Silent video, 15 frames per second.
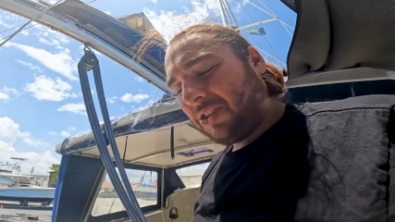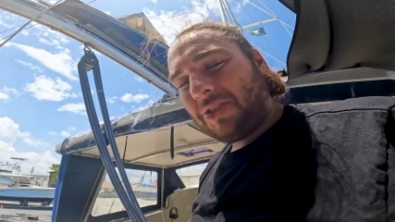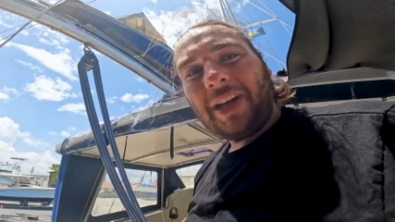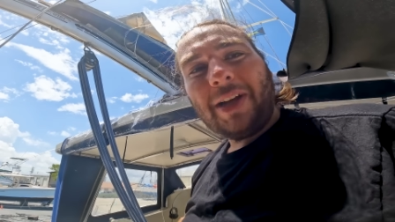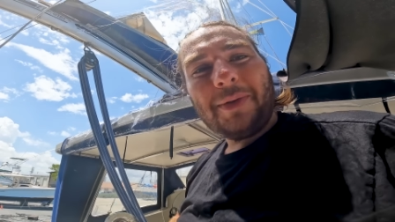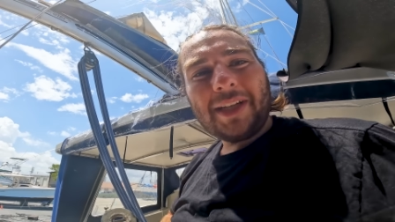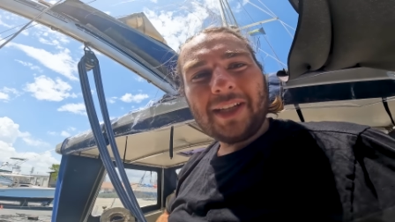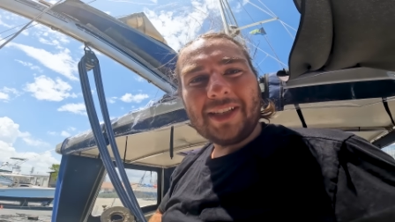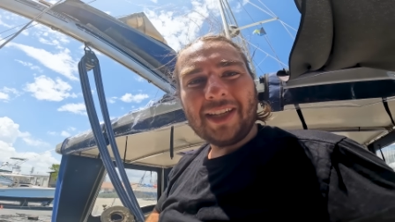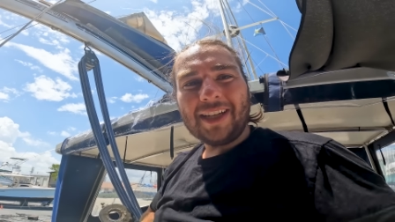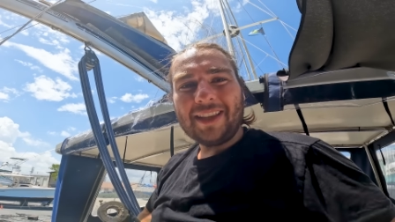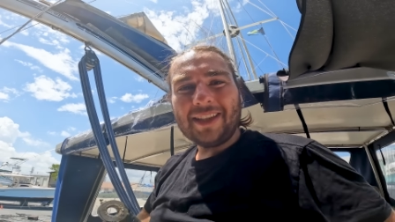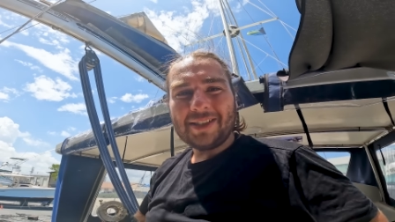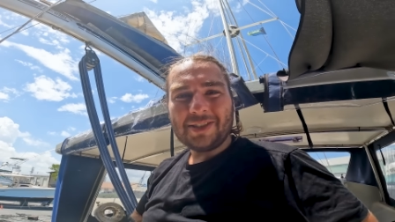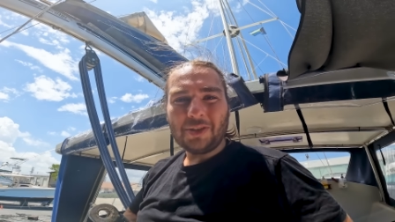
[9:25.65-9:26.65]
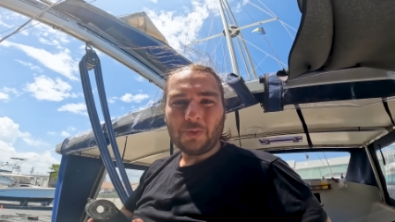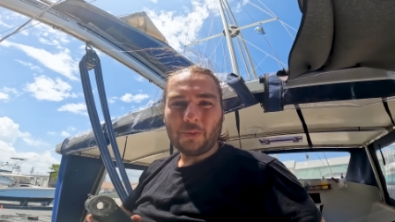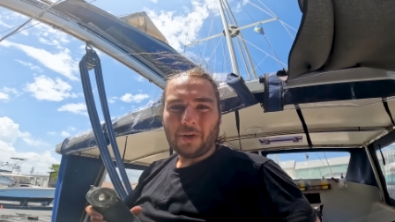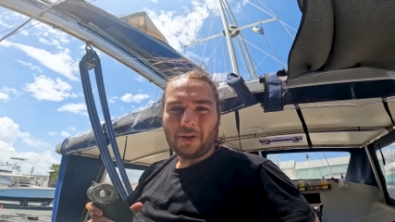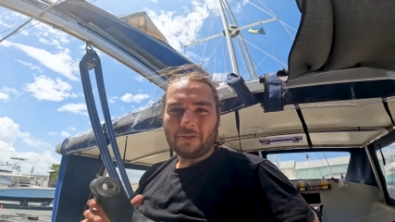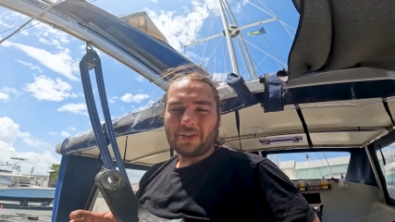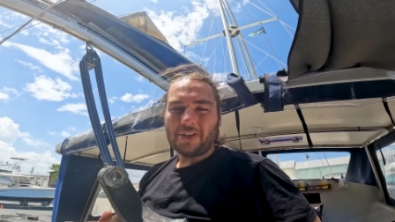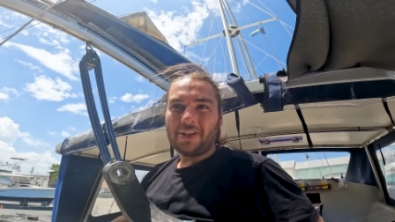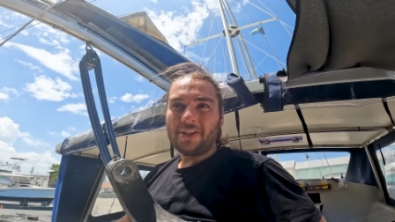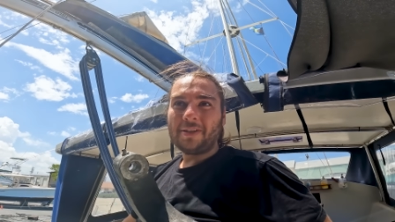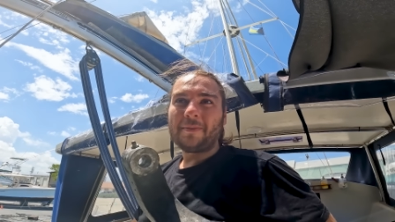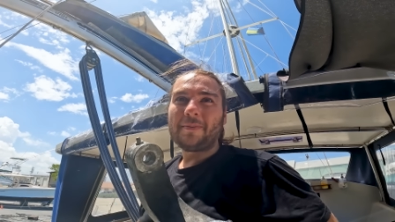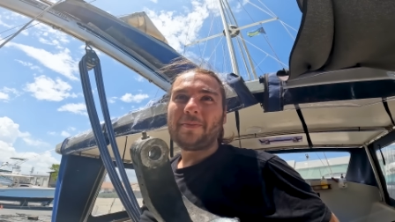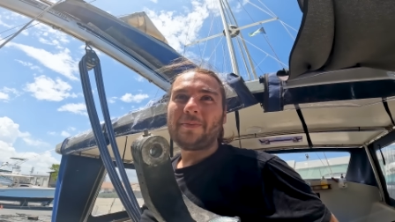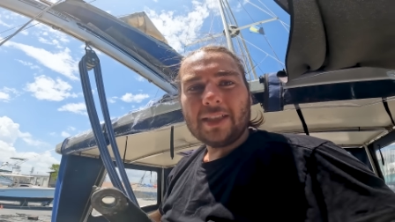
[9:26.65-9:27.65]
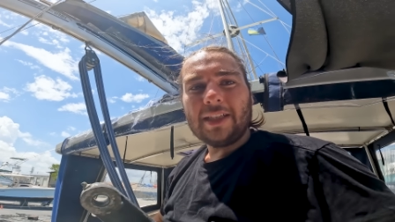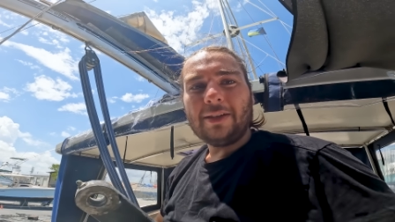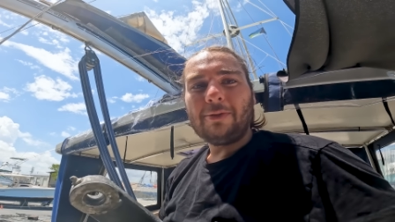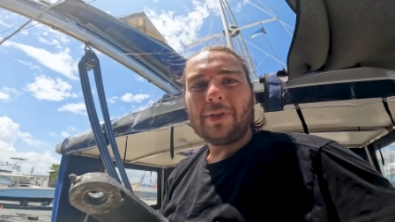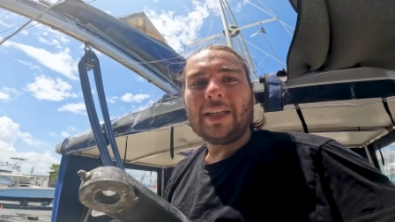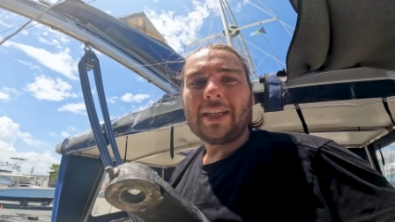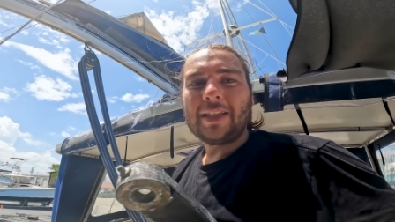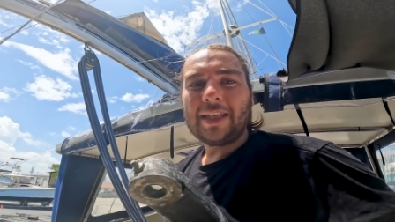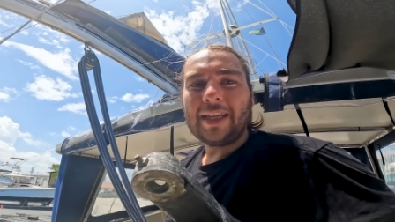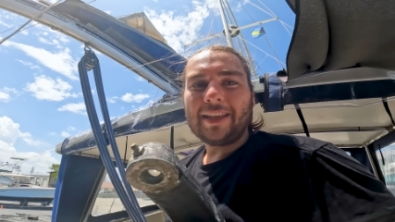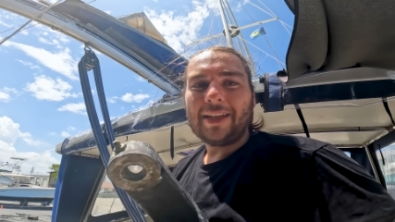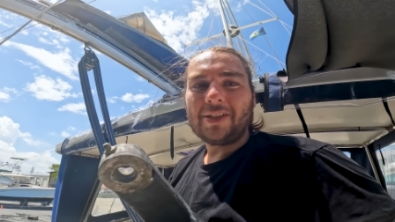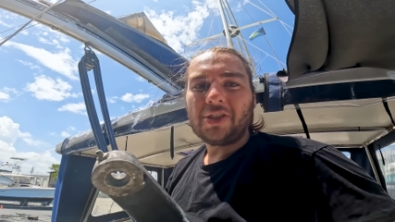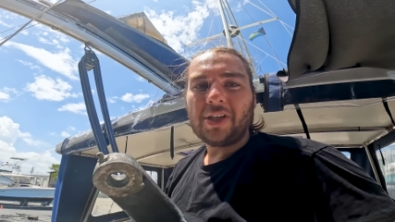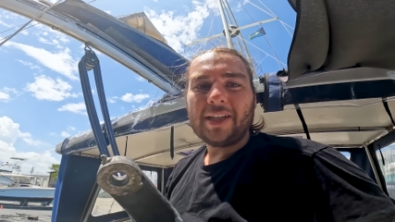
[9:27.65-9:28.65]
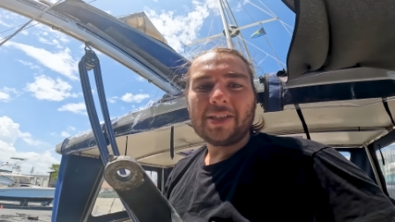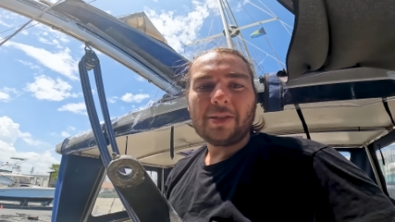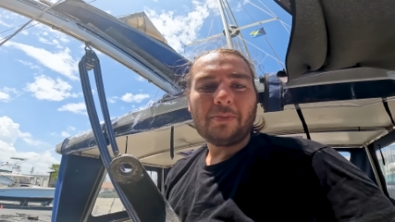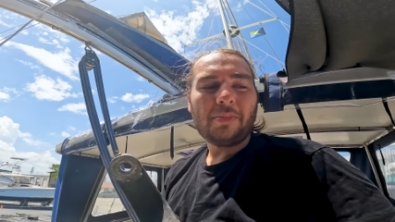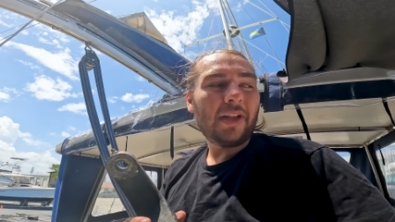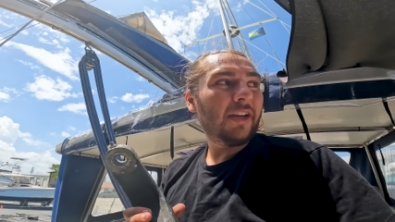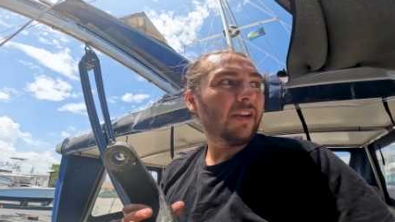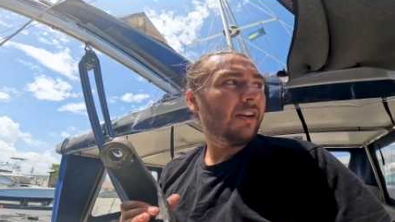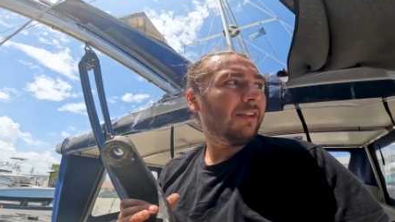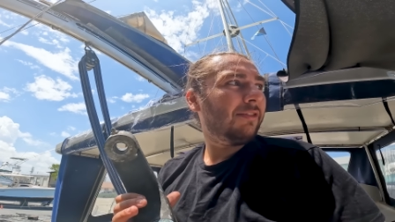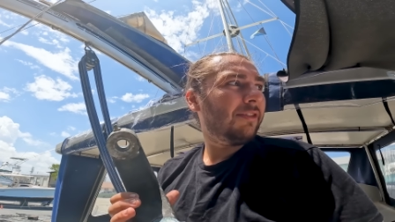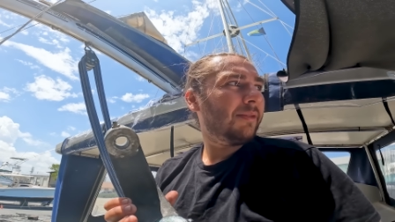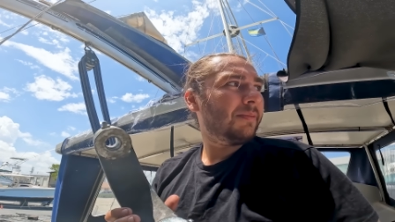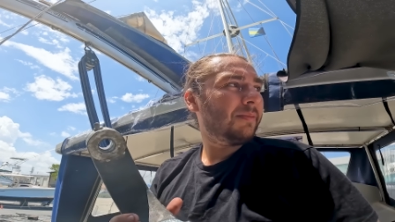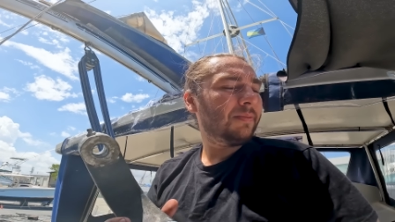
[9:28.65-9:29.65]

So now we can take this to the welder, see if we need to take that transom plate off.